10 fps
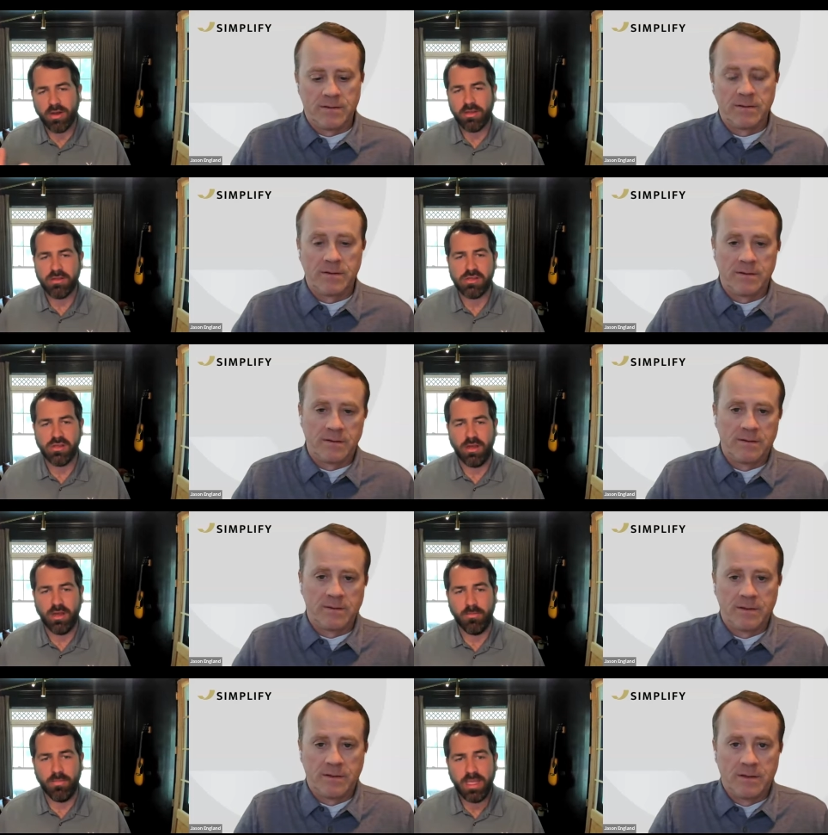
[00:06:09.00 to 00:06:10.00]
Speaker 1: areas
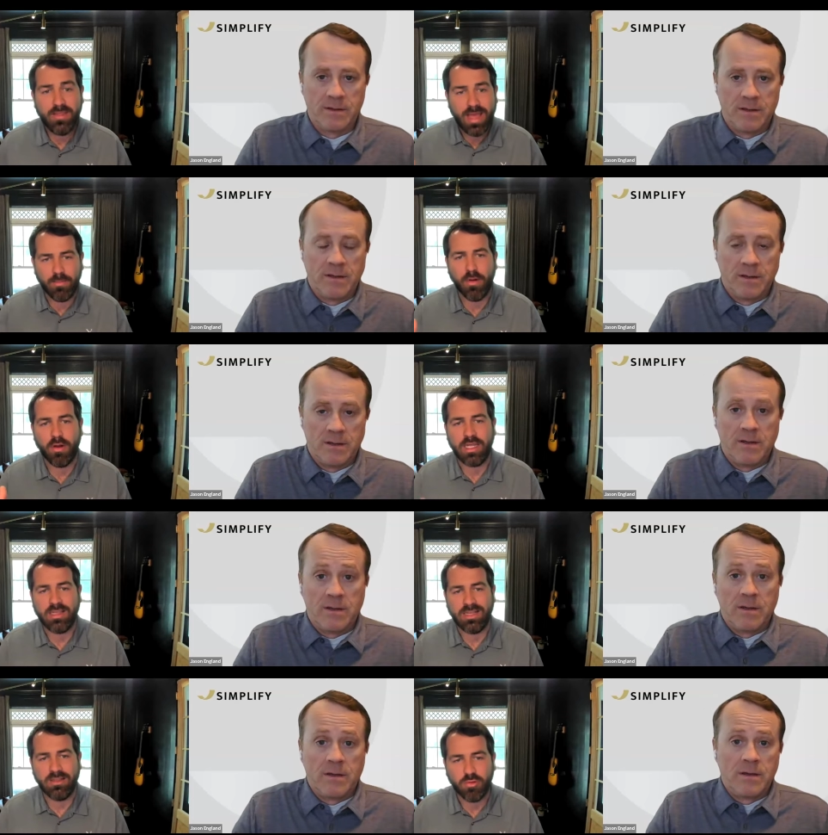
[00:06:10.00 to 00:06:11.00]
uh, in that
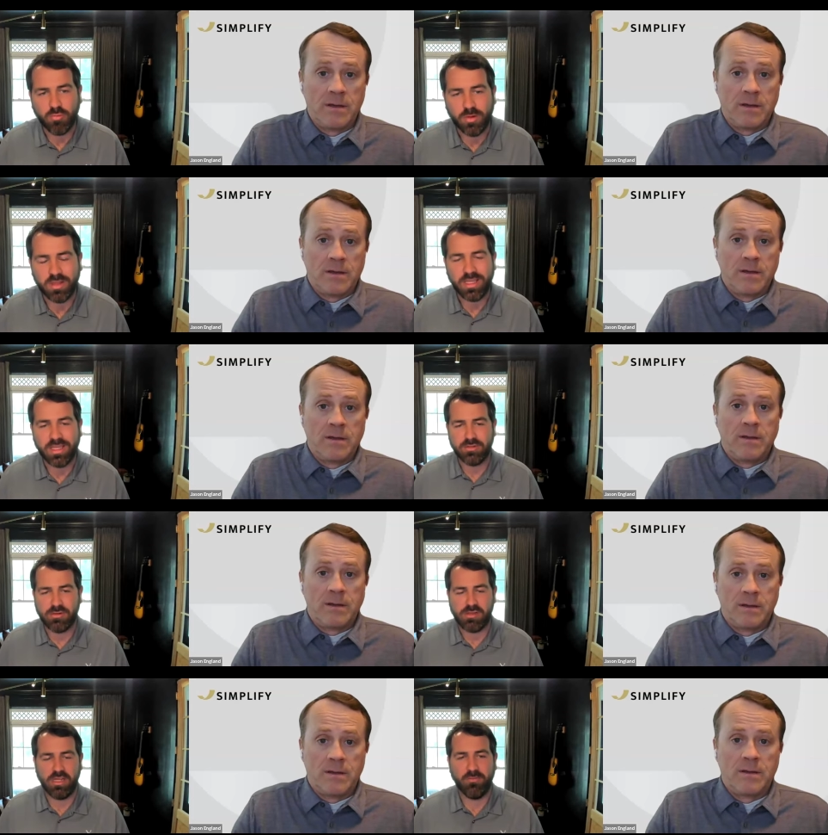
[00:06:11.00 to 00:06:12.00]
market that look
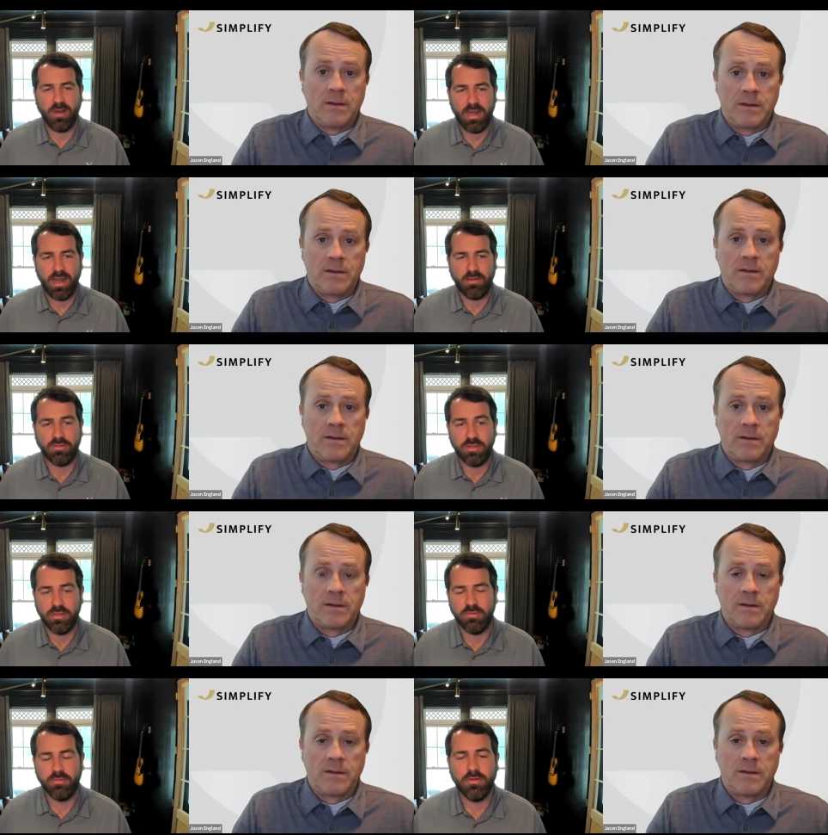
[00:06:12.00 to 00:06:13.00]
really interesting right now
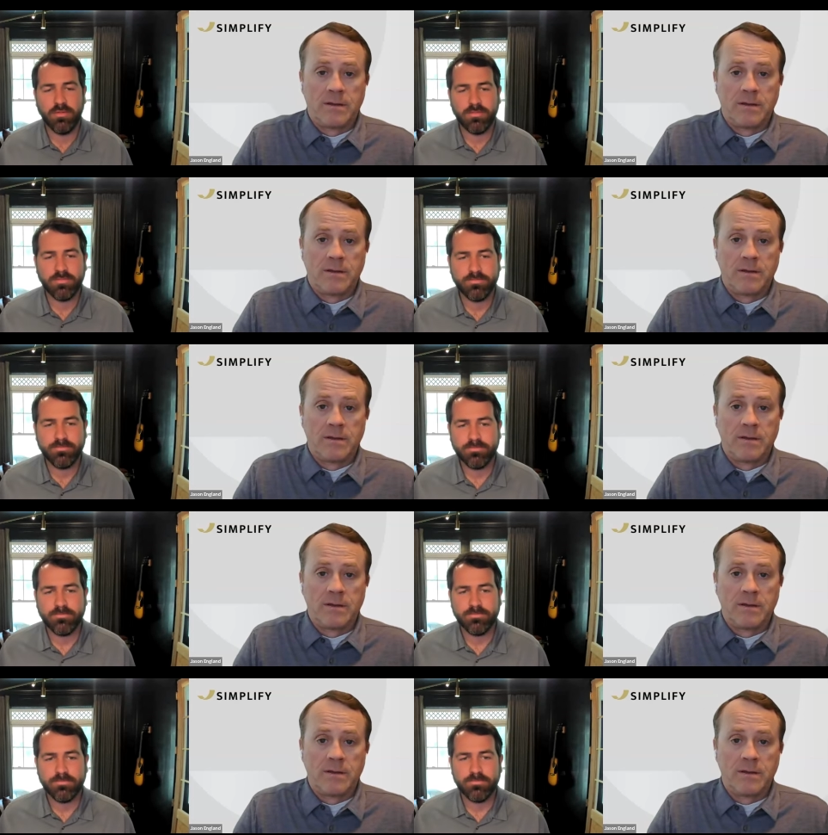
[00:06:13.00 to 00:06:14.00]
to you?
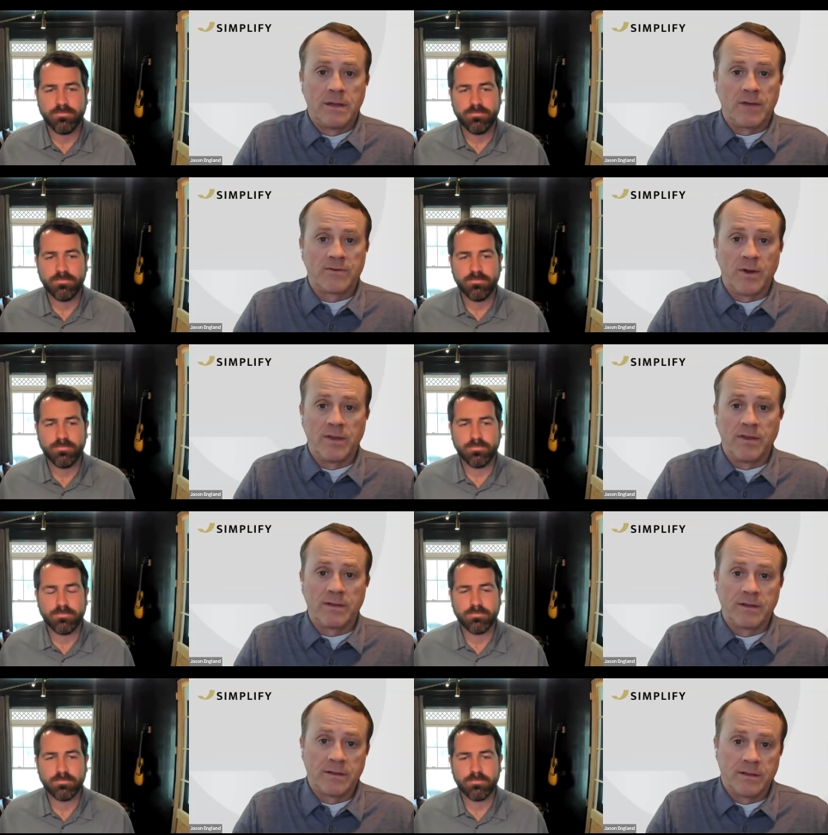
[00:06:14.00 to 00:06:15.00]
Yeah, so I
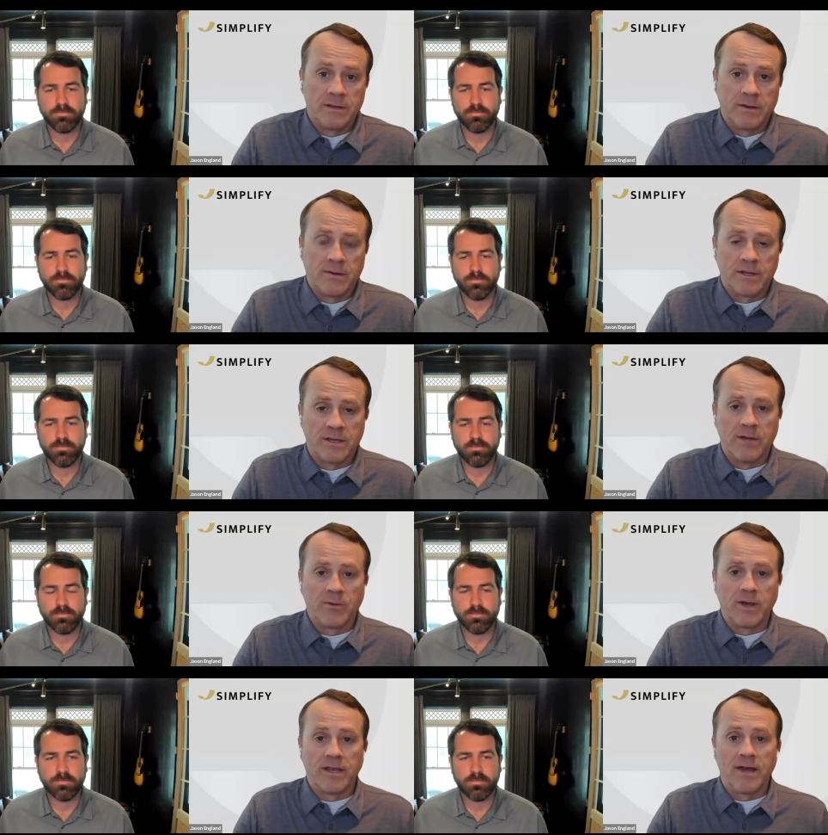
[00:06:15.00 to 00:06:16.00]
think that
Speaker 2: you know the key
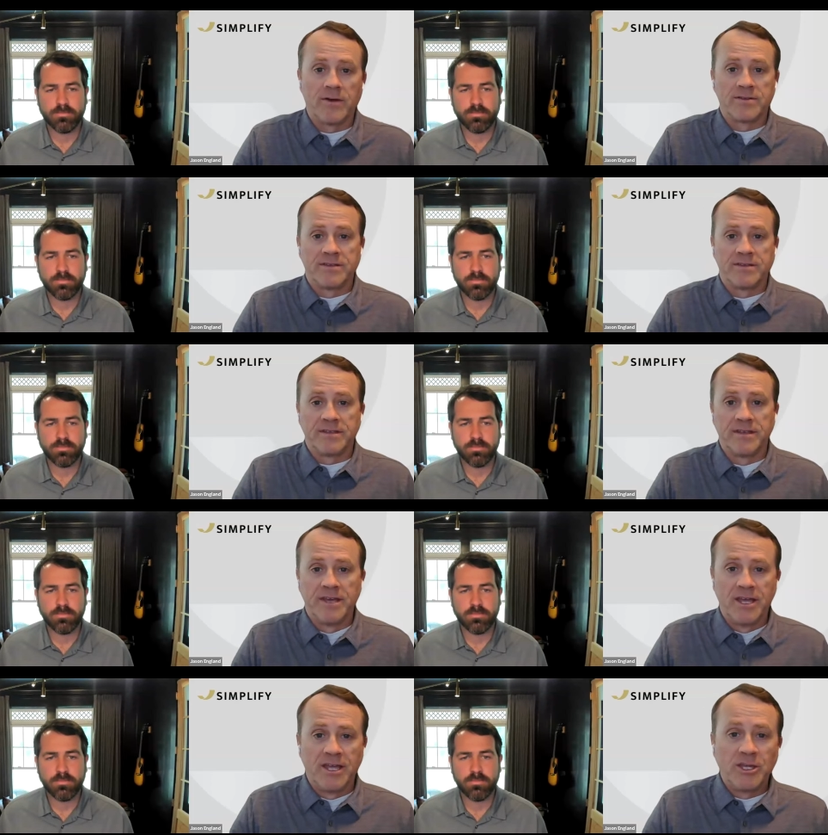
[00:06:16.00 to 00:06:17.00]
right now is that
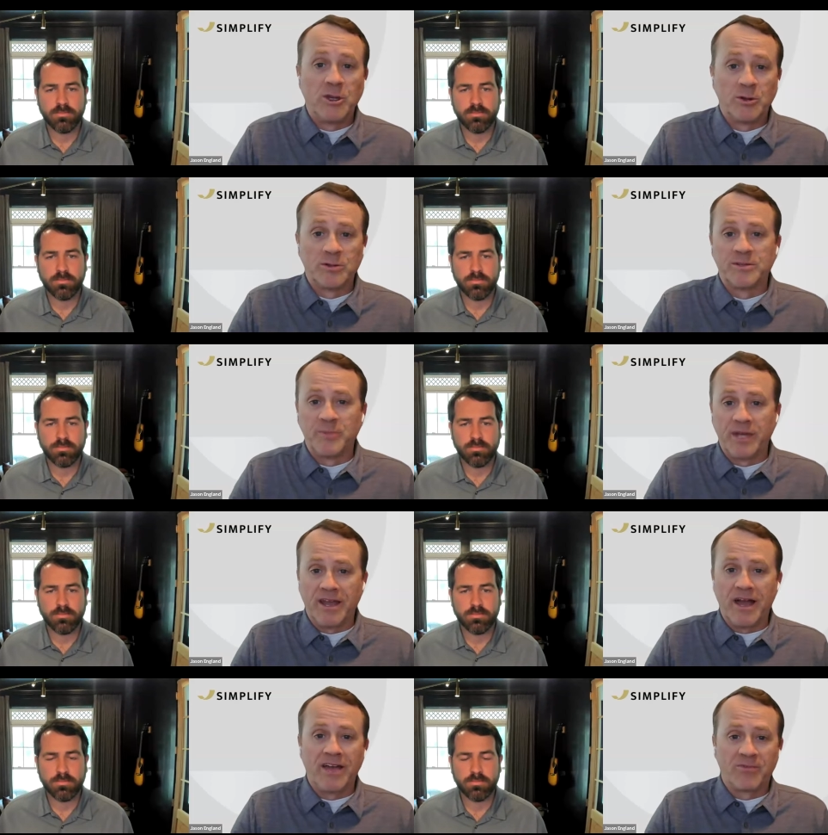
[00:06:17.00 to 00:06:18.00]
yields have been
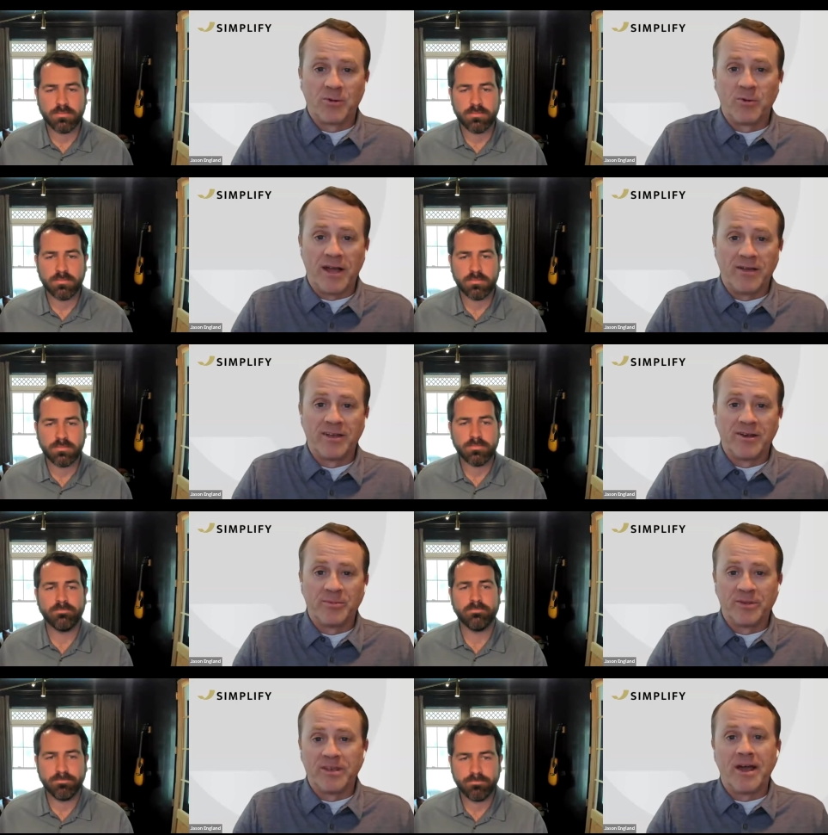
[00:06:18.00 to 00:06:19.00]
high for a while here,
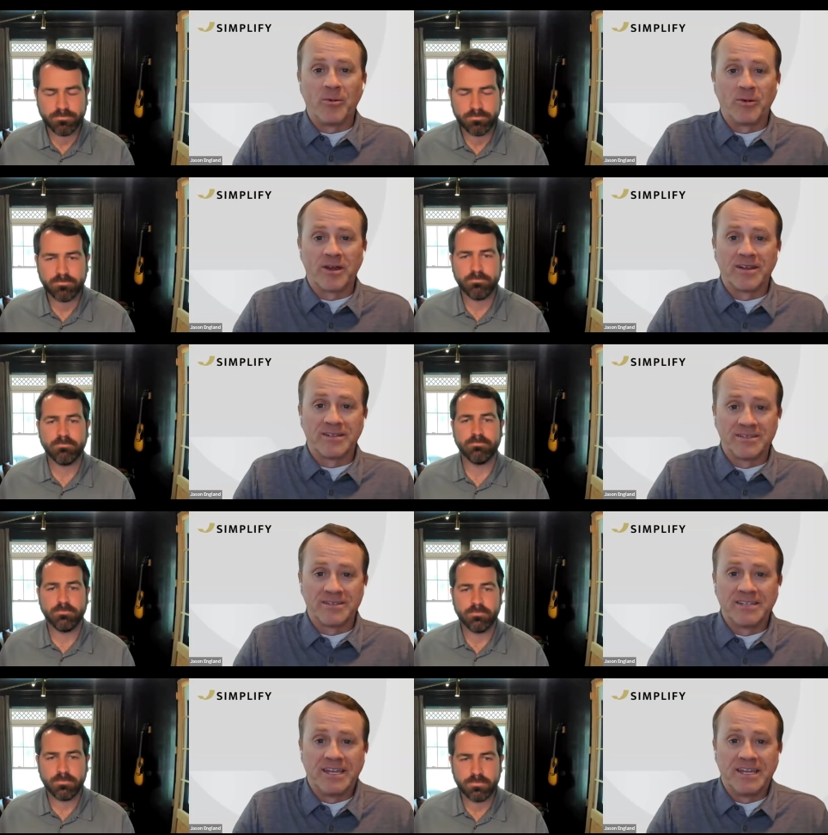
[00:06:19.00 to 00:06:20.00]
but now we're going to
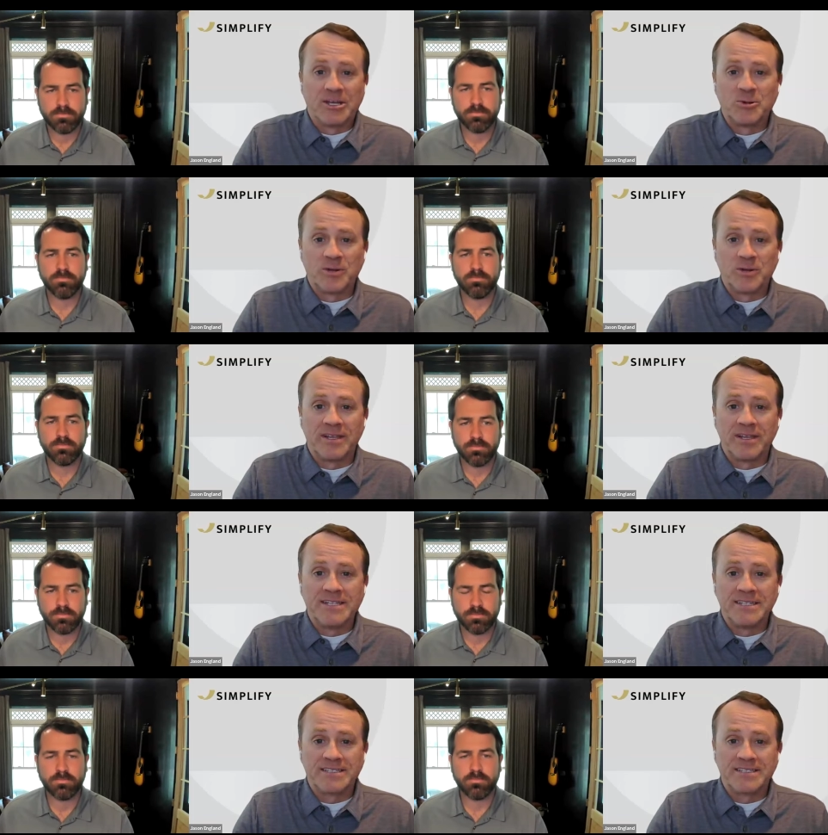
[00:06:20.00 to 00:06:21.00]
get into an easing